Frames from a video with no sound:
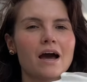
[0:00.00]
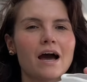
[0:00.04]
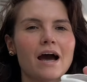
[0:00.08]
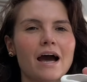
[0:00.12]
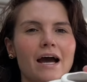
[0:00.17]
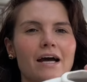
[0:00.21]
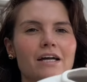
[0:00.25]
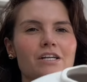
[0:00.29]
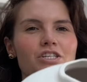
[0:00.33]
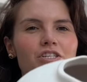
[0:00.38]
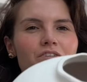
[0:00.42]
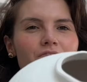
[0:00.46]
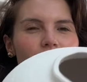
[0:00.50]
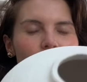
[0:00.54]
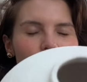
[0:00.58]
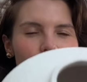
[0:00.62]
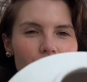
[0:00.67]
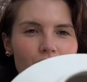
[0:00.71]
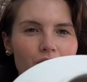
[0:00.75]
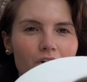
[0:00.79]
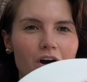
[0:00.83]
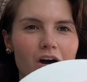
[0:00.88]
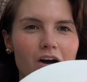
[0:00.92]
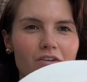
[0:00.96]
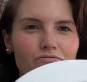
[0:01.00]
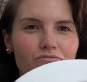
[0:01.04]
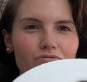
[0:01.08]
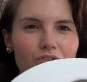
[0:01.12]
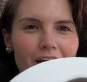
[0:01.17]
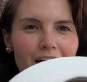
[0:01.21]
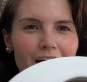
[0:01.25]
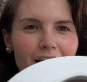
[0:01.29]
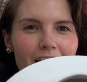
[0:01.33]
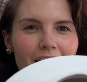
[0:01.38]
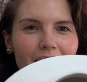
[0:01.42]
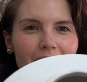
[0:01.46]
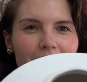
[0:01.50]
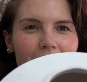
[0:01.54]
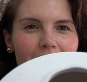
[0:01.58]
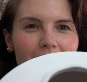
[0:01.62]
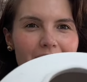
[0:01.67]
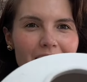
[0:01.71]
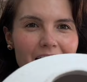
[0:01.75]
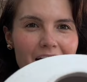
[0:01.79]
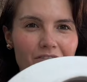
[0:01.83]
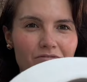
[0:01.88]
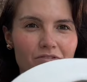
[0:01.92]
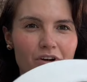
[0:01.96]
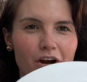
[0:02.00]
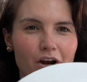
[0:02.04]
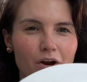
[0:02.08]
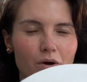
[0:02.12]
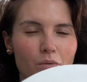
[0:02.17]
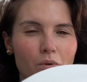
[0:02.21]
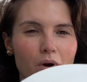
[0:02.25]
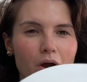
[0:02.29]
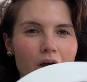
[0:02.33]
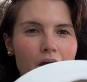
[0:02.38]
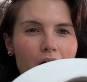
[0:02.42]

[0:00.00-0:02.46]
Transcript: and you've also got a really narrow